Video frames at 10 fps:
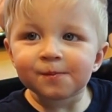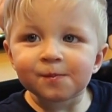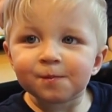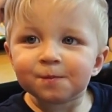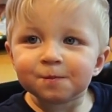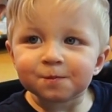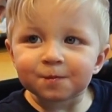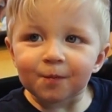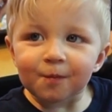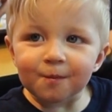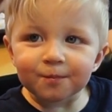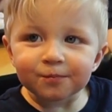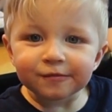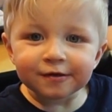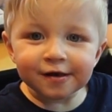Mommy. I see the
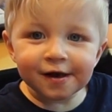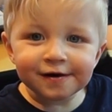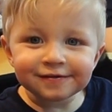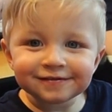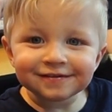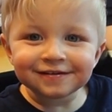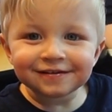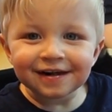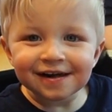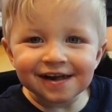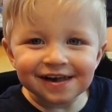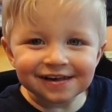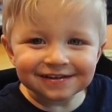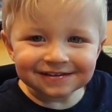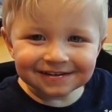smile. Look at that little
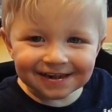smirk.